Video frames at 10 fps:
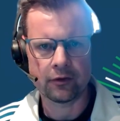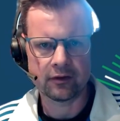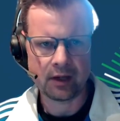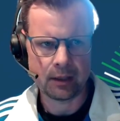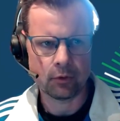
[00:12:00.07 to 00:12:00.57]
of the
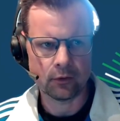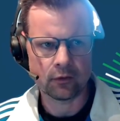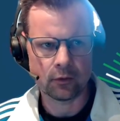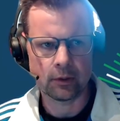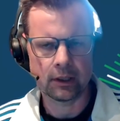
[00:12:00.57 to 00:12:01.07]
tables.
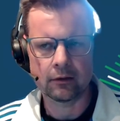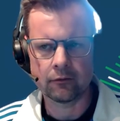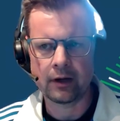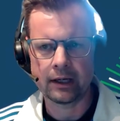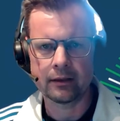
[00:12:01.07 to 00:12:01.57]
So we need to
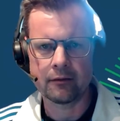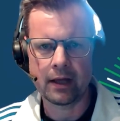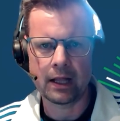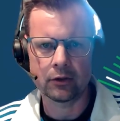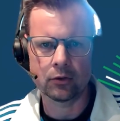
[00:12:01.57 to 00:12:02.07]
find the
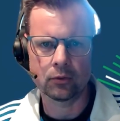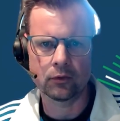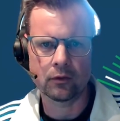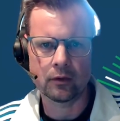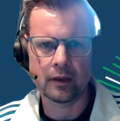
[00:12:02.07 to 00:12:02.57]

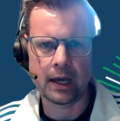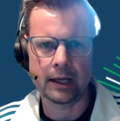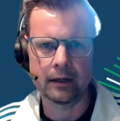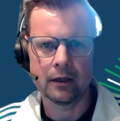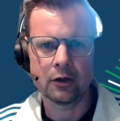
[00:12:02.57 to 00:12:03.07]
values
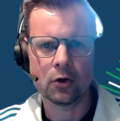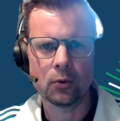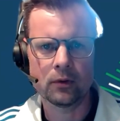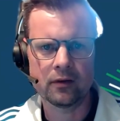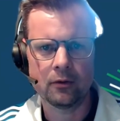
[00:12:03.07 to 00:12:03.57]
that
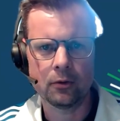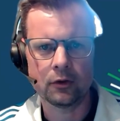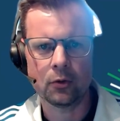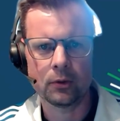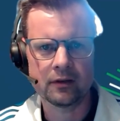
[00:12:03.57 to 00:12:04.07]

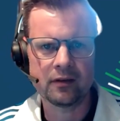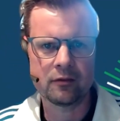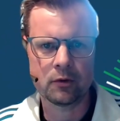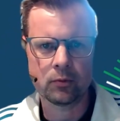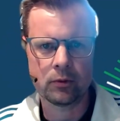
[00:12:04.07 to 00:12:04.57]

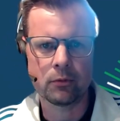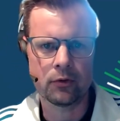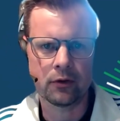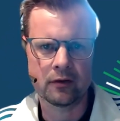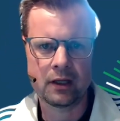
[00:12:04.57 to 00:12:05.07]
coexist between
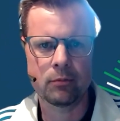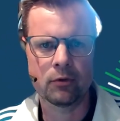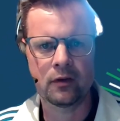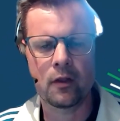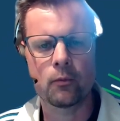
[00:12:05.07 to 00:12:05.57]
both of the
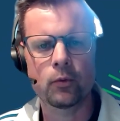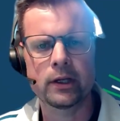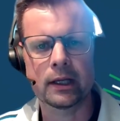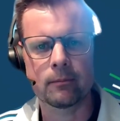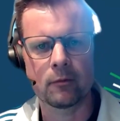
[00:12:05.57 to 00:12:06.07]
tables and then
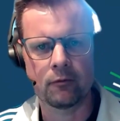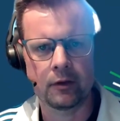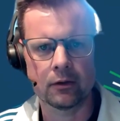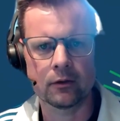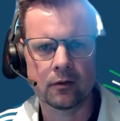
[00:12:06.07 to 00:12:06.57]
rename the
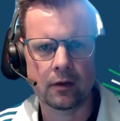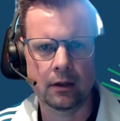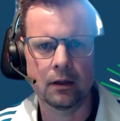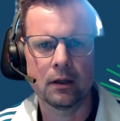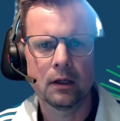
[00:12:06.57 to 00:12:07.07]
fields
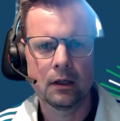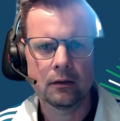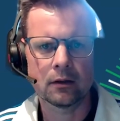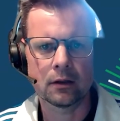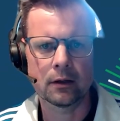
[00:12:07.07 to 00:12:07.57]
to
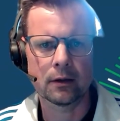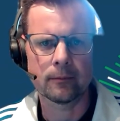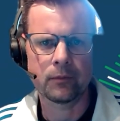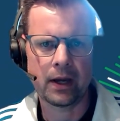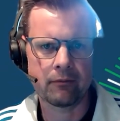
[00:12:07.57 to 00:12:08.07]

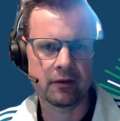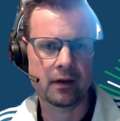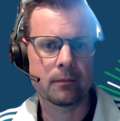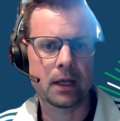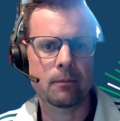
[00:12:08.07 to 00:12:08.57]
have the
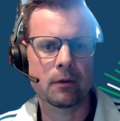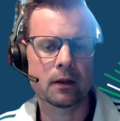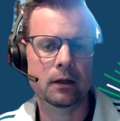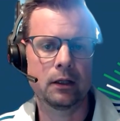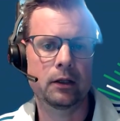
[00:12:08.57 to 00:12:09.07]
same name, and
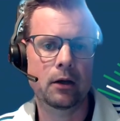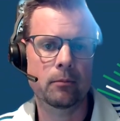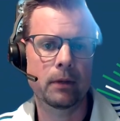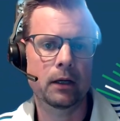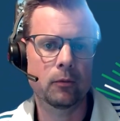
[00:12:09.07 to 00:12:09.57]
then Qlik
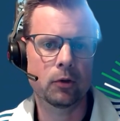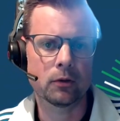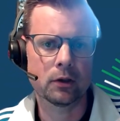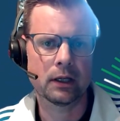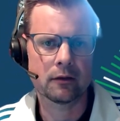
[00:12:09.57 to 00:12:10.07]
automatically will
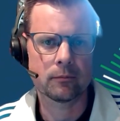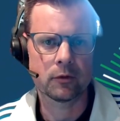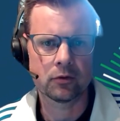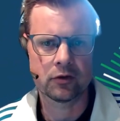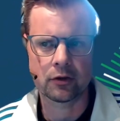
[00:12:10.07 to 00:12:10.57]
connect them
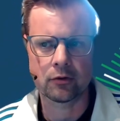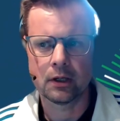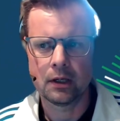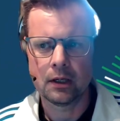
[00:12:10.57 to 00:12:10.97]
to each other.